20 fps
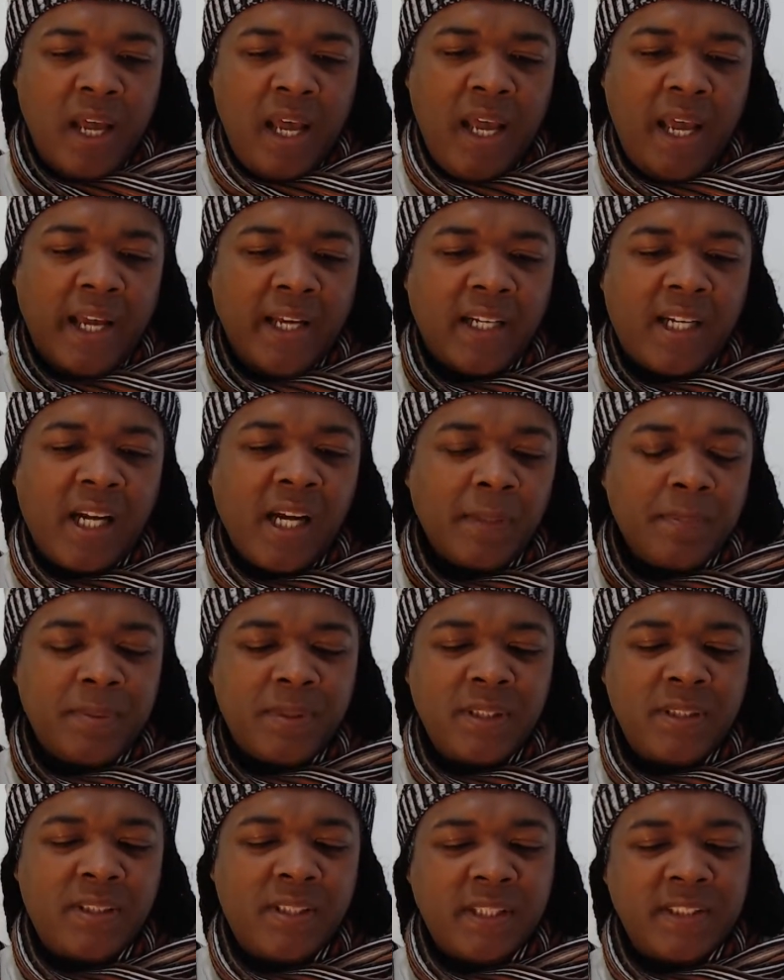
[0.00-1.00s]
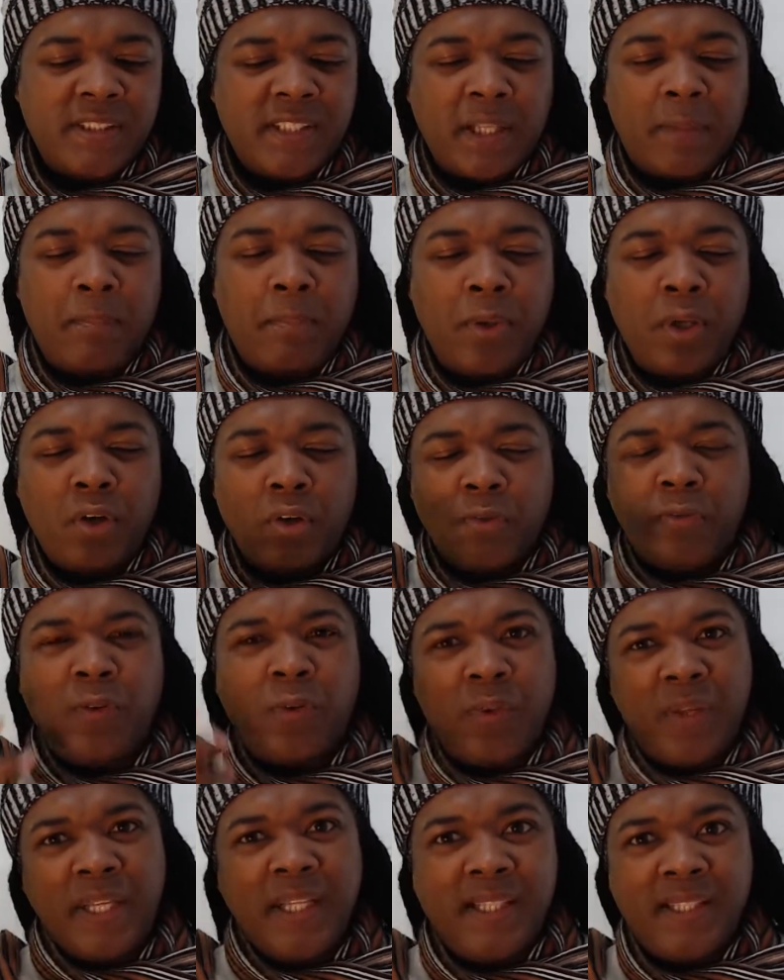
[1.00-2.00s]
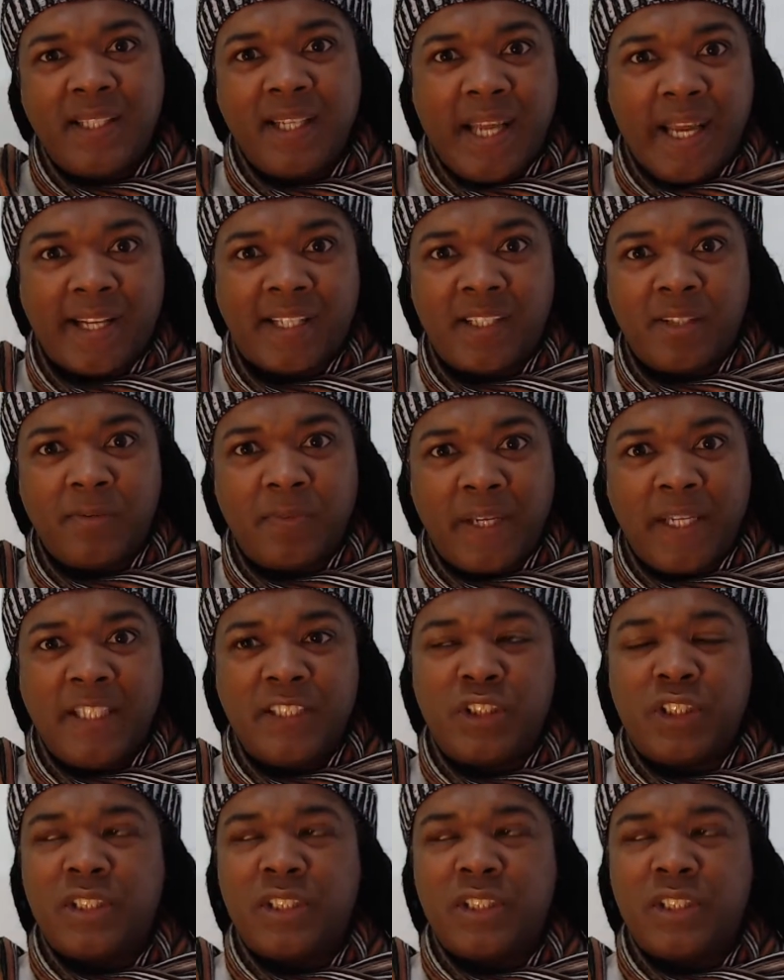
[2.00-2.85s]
And Cups is that beautiful interactive energy.